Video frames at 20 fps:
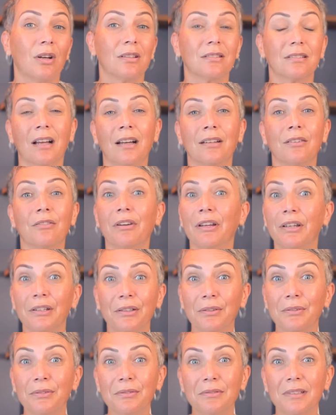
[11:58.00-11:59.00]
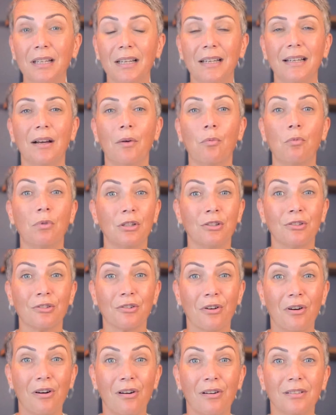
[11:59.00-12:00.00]
kind of healed when you're
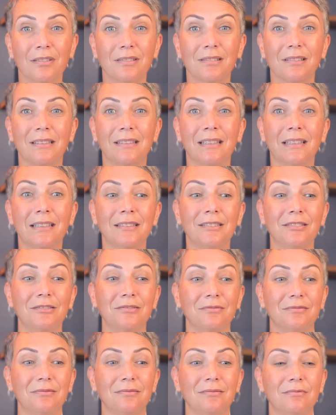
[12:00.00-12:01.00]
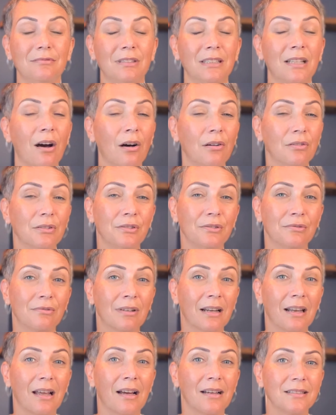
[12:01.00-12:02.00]
not, and then without you
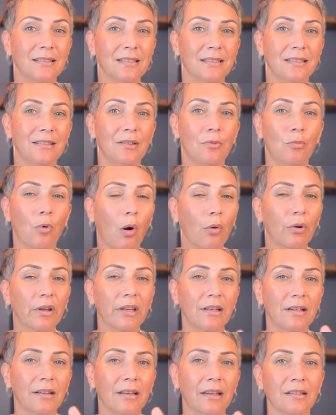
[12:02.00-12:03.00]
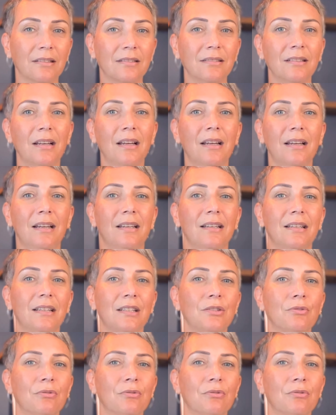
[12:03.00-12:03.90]
realizing, walking again into